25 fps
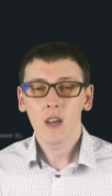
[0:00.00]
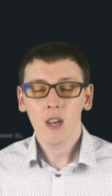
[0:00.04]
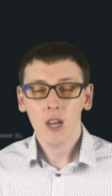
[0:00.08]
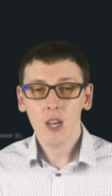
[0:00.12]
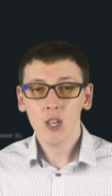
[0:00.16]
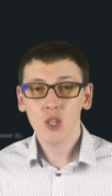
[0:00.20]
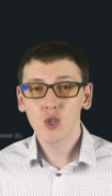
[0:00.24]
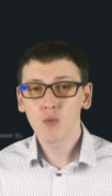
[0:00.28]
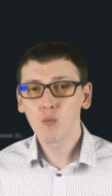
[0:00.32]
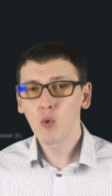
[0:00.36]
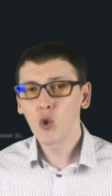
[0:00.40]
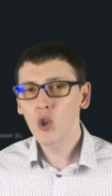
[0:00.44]

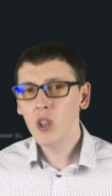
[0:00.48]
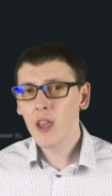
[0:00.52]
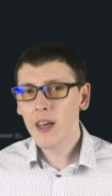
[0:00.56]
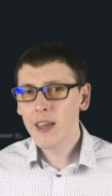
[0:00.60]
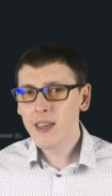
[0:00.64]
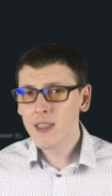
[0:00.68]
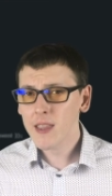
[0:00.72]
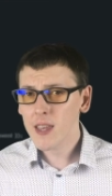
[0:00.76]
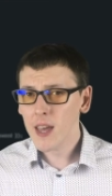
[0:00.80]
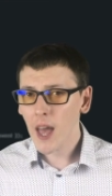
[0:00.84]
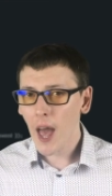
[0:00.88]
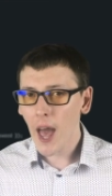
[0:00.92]
It's more
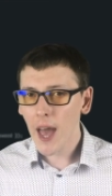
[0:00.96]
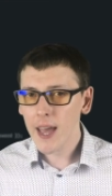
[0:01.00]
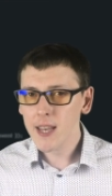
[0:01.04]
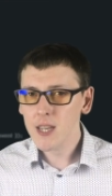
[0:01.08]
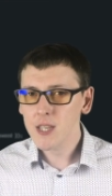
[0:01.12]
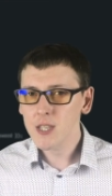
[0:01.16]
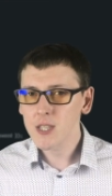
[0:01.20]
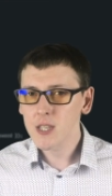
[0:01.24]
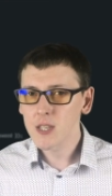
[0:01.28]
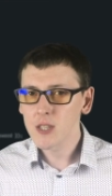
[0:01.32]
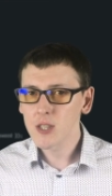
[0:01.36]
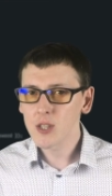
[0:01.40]
like the
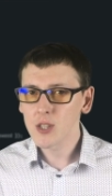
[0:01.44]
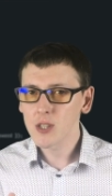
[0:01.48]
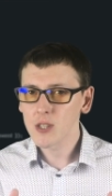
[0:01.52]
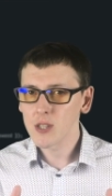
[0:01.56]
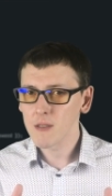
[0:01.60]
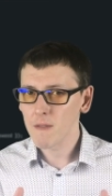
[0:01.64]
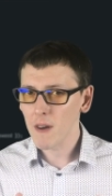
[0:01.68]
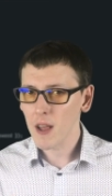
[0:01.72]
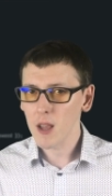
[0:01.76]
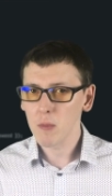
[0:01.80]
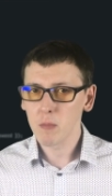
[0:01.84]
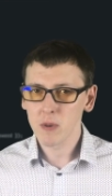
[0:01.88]
to
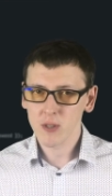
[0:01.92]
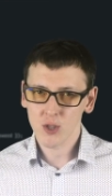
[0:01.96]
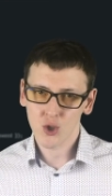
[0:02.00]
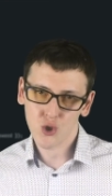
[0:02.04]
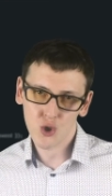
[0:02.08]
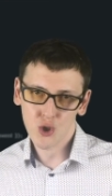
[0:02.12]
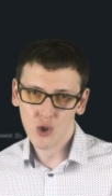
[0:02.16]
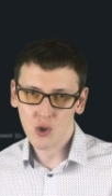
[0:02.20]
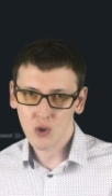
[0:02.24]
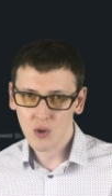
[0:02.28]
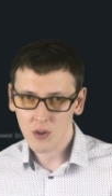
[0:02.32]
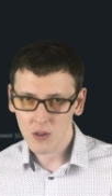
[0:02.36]
developer's
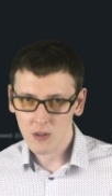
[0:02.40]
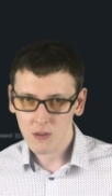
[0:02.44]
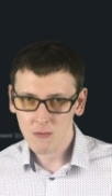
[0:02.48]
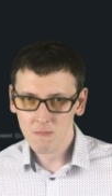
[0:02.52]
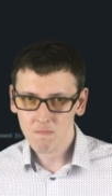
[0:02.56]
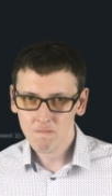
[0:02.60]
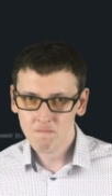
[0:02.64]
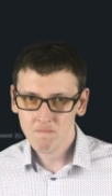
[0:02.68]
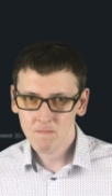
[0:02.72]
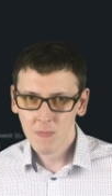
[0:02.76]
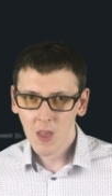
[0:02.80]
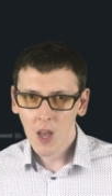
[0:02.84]
journal.
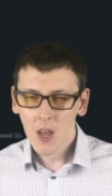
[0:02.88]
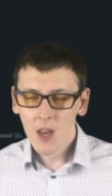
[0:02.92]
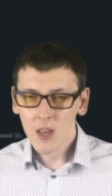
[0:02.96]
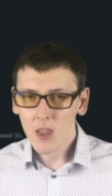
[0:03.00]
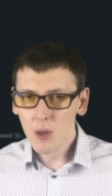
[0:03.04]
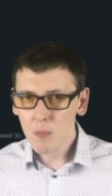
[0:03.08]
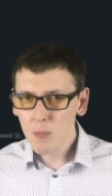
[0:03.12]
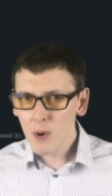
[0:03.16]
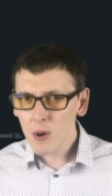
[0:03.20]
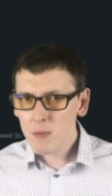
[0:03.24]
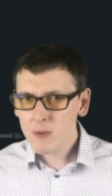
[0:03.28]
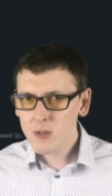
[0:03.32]

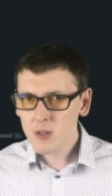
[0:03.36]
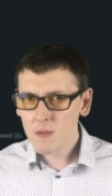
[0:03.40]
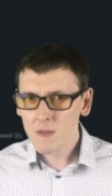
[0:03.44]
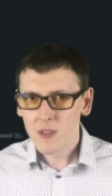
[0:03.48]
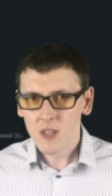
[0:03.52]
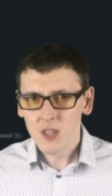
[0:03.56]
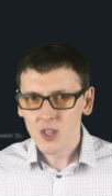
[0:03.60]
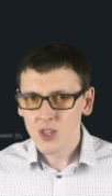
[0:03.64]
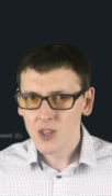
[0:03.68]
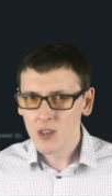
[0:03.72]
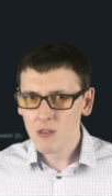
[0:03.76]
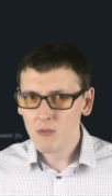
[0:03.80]
The purpose of
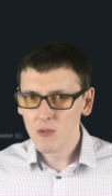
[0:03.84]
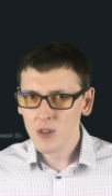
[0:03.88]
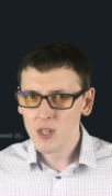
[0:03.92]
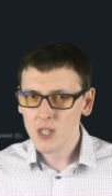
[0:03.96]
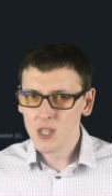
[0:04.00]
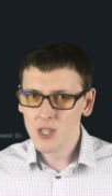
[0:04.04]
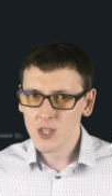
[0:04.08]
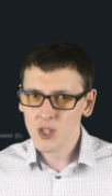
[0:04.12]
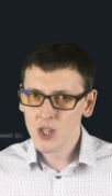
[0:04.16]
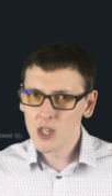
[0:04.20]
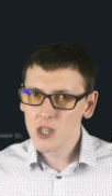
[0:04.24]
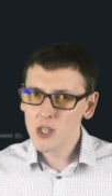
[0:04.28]
this
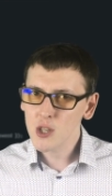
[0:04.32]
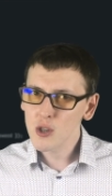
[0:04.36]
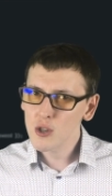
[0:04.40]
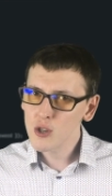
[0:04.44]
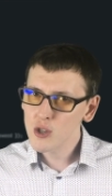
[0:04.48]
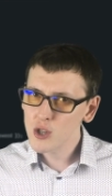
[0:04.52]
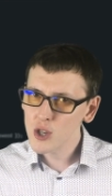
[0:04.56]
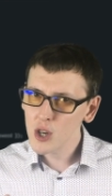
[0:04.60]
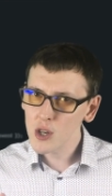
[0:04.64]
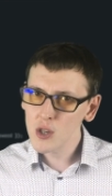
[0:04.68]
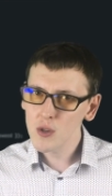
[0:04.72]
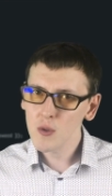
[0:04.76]
series is just to
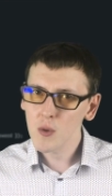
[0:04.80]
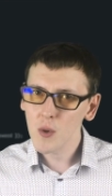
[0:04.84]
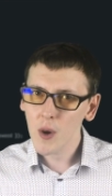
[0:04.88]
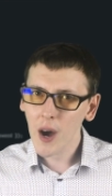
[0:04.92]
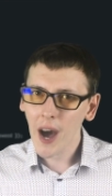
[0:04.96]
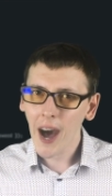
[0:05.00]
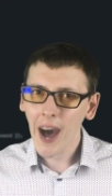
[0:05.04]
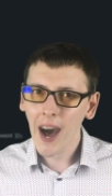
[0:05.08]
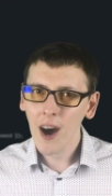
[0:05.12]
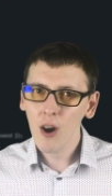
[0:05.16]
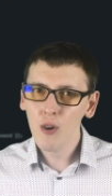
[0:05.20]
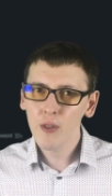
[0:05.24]
show you
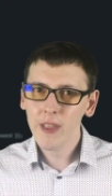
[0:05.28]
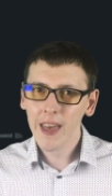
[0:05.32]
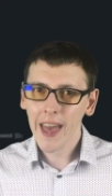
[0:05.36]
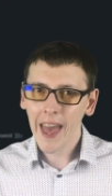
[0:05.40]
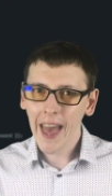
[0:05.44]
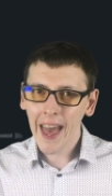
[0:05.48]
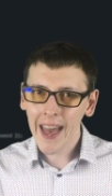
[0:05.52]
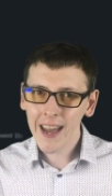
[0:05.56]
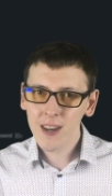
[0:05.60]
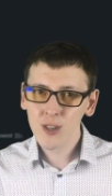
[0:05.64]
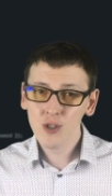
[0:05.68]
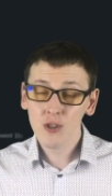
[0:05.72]
how
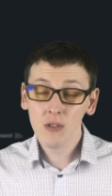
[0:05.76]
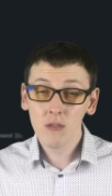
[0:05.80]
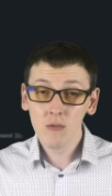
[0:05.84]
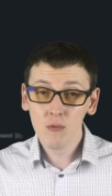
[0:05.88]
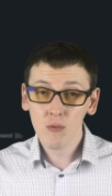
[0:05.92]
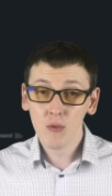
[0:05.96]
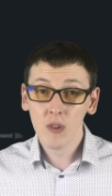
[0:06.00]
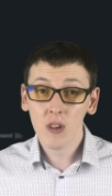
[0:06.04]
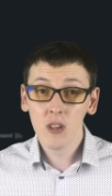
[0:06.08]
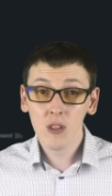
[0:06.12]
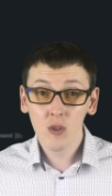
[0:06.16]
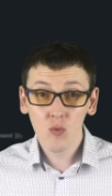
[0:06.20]
the
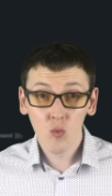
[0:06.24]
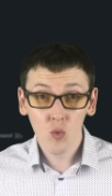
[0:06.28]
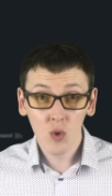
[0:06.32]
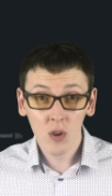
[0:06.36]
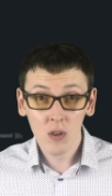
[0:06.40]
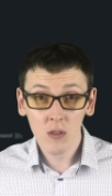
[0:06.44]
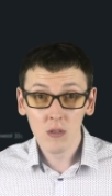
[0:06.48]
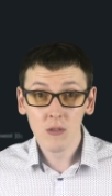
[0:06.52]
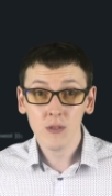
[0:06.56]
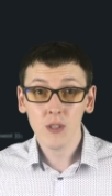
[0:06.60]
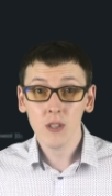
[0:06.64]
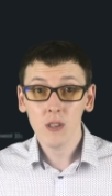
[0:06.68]
actual
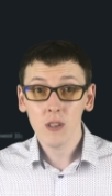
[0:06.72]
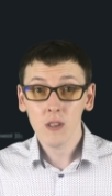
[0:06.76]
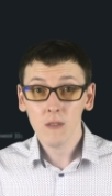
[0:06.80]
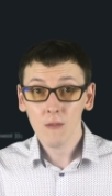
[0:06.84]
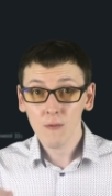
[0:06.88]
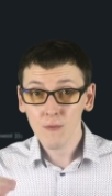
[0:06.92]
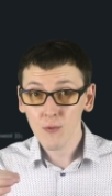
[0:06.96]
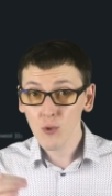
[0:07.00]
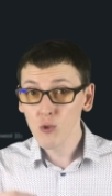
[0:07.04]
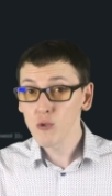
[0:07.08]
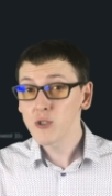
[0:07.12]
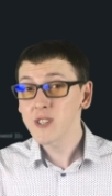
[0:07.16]
real-world
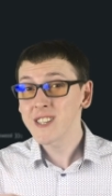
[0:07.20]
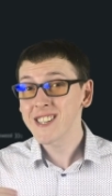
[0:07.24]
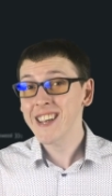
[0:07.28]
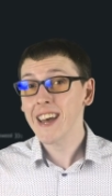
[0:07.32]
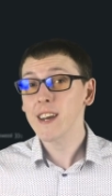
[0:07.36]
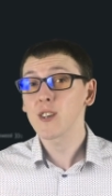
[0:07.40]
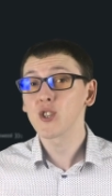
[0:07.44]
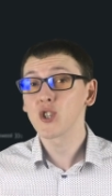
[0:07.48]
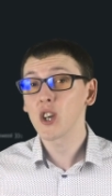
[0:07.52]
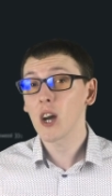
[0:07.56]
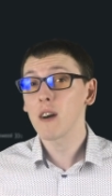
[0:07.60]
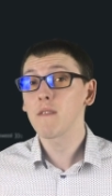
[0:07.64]

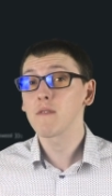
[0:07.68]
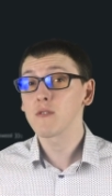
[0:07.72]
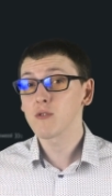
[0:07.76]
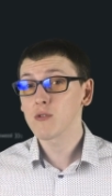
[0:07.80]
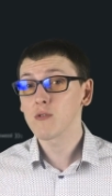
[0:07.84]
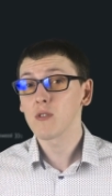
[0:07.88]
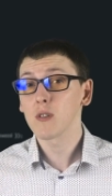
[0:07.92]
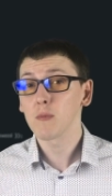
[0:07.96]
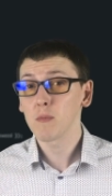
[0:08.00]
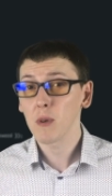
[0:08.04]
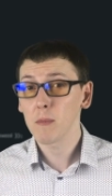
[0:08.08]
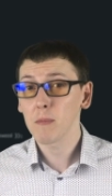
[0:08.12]
full-stack
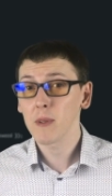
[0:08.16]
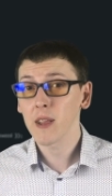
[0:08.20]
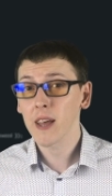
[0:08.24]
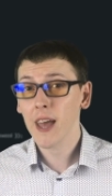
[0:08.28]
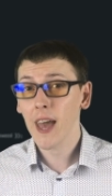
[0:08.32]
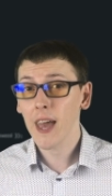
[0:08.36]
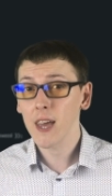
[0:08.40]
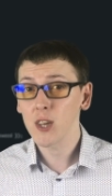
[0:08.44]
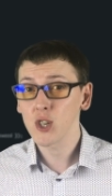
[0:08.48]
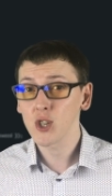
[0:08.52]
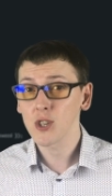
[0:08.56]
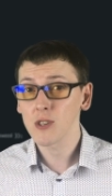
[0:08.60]
JavaScript
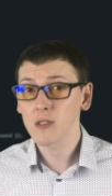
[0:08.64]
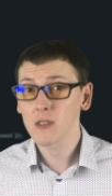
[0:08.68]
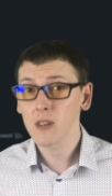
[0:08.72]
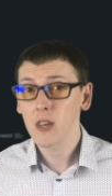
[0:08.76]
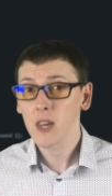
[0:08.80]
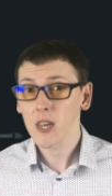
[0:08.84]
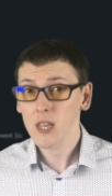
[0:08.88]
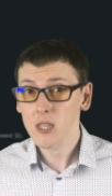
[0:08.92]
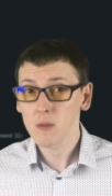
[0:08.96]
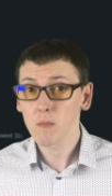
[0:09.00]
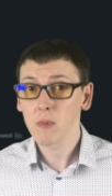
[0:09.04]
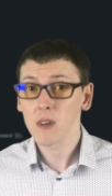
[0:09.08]
application
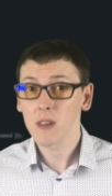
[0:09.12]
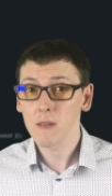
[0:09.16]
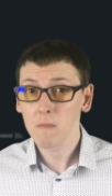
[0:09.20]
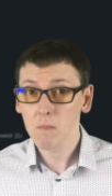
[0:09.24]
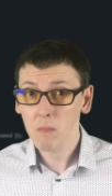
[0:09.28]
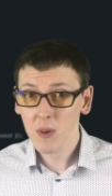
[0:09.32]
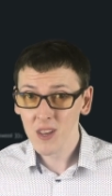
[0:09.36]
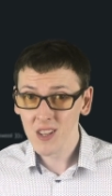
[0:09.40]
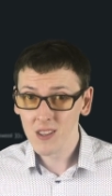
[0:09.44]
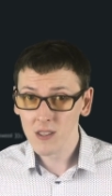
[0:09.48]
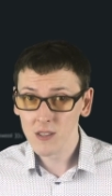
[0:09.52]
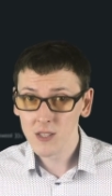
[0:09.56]
is being
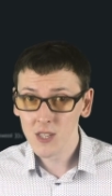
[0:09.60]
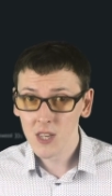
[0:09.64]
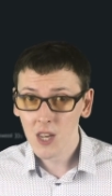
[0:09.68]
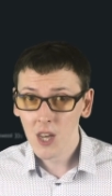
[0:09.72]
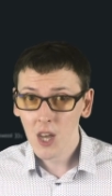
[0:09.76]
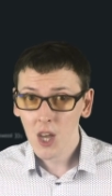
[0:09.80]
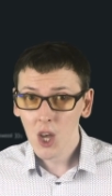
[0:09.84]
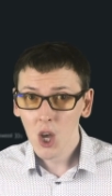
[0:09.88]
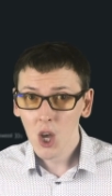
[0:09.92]
built,